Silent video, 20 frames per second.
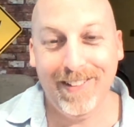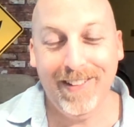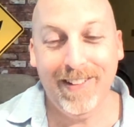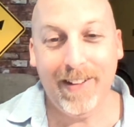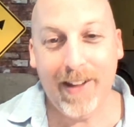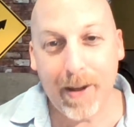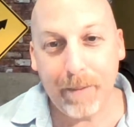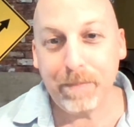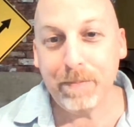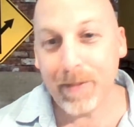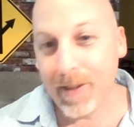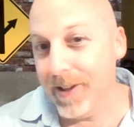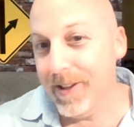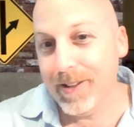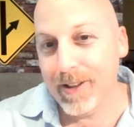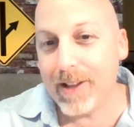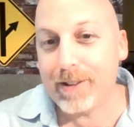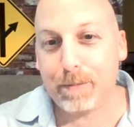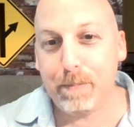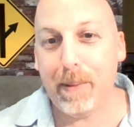Yeah,
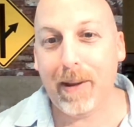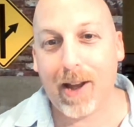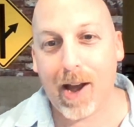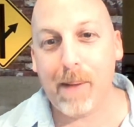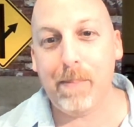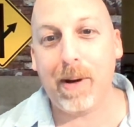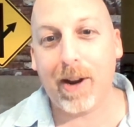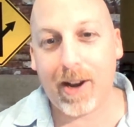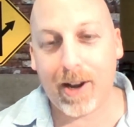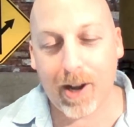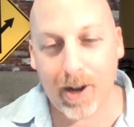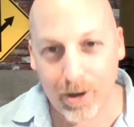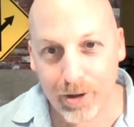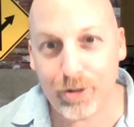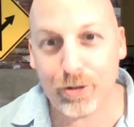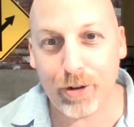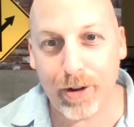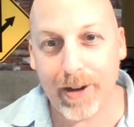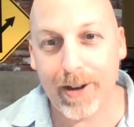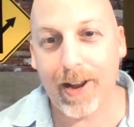let's become a
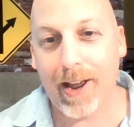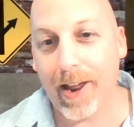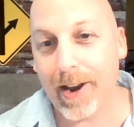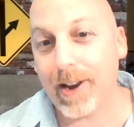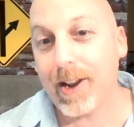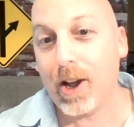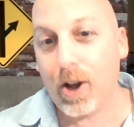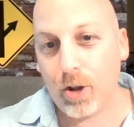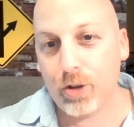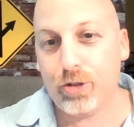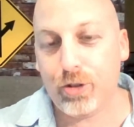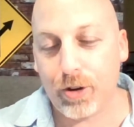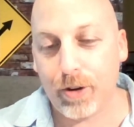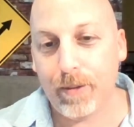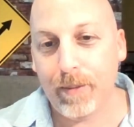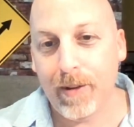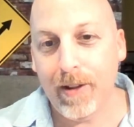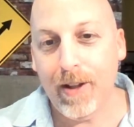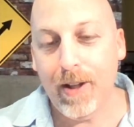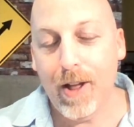country and a culture
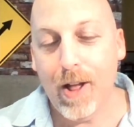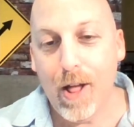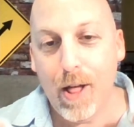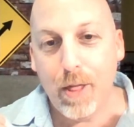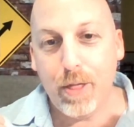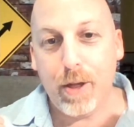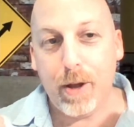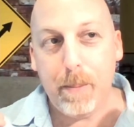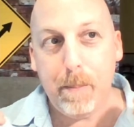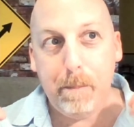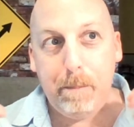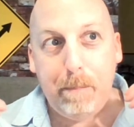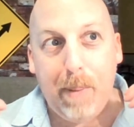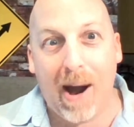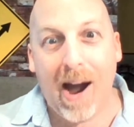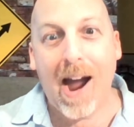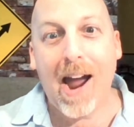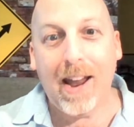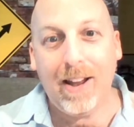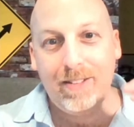that
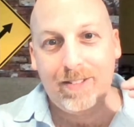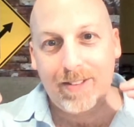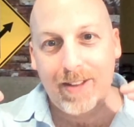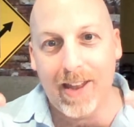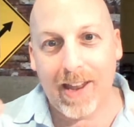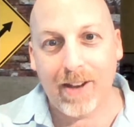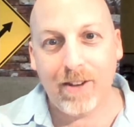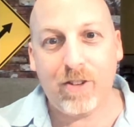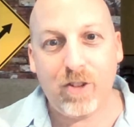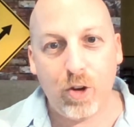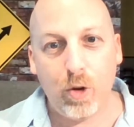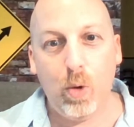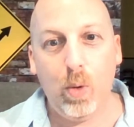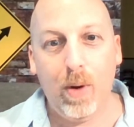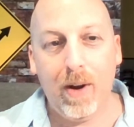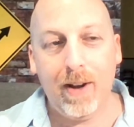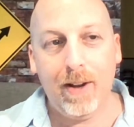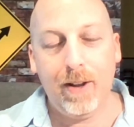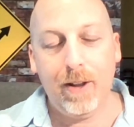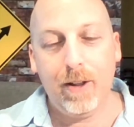buys
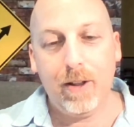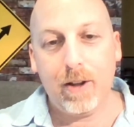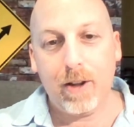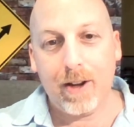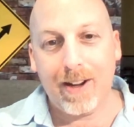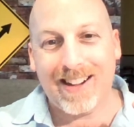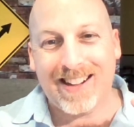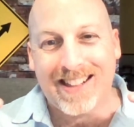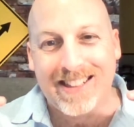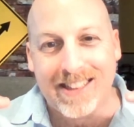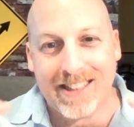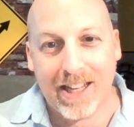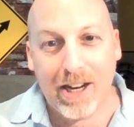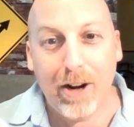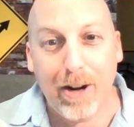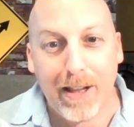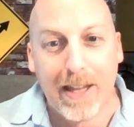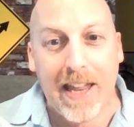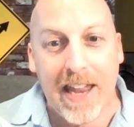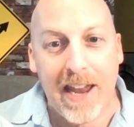into
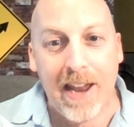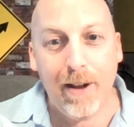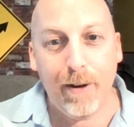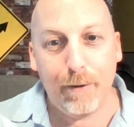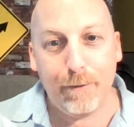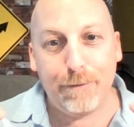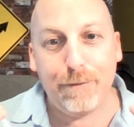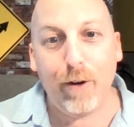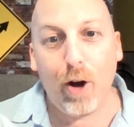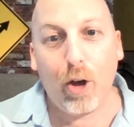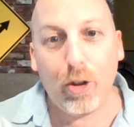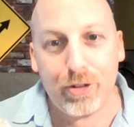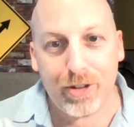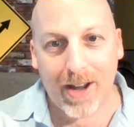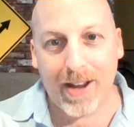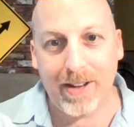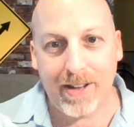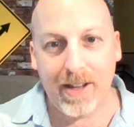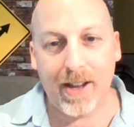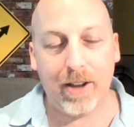clearly false
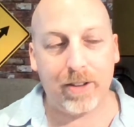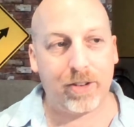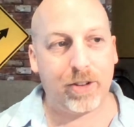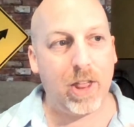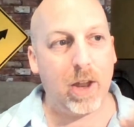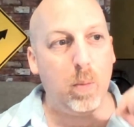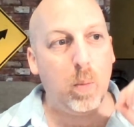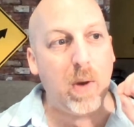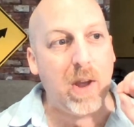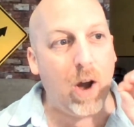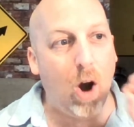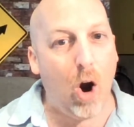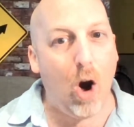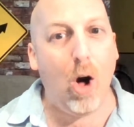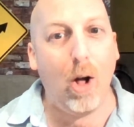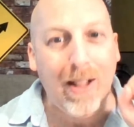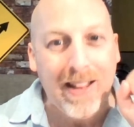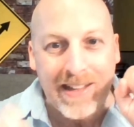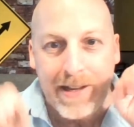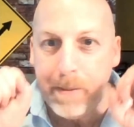ideas, that we
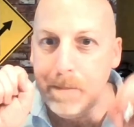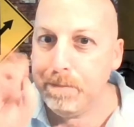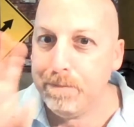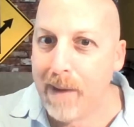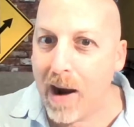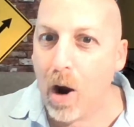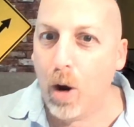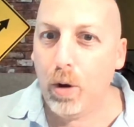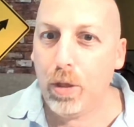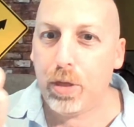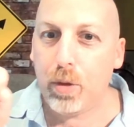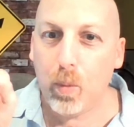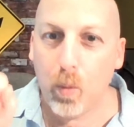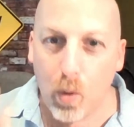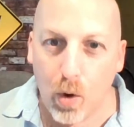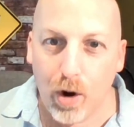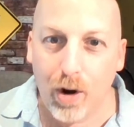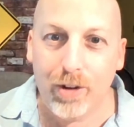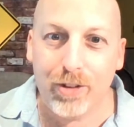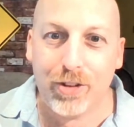all mouth
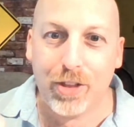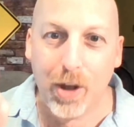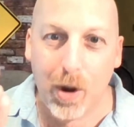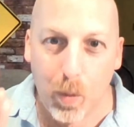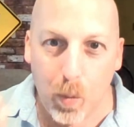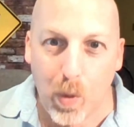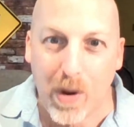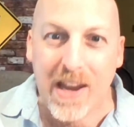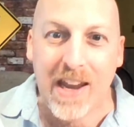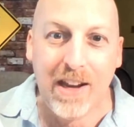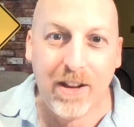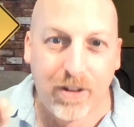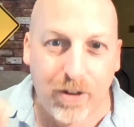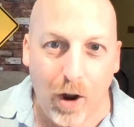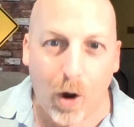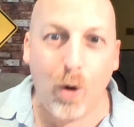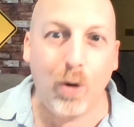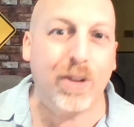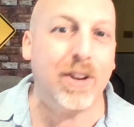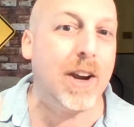words that we
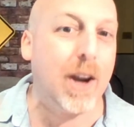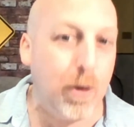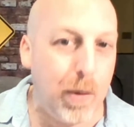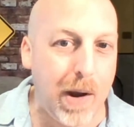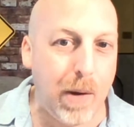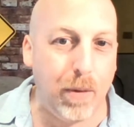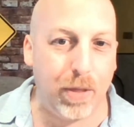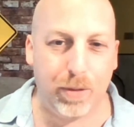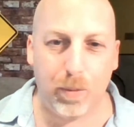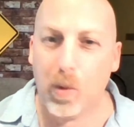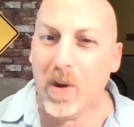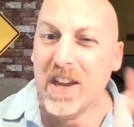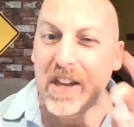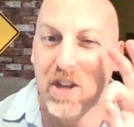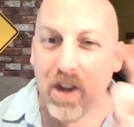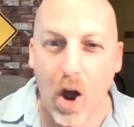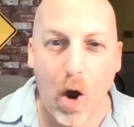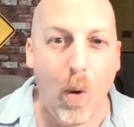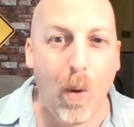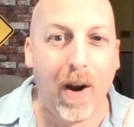don't agree with. We
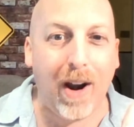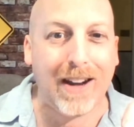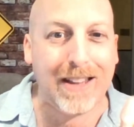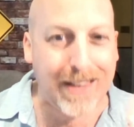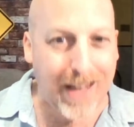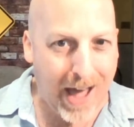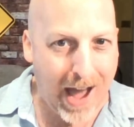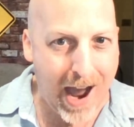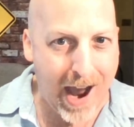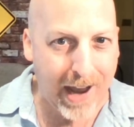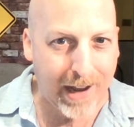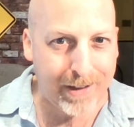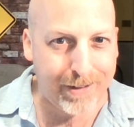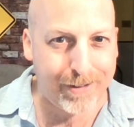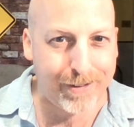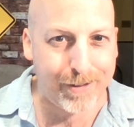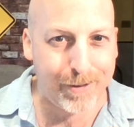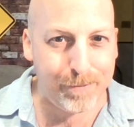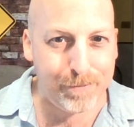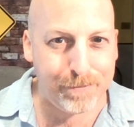know our
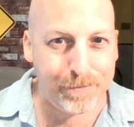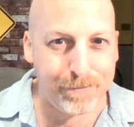lies.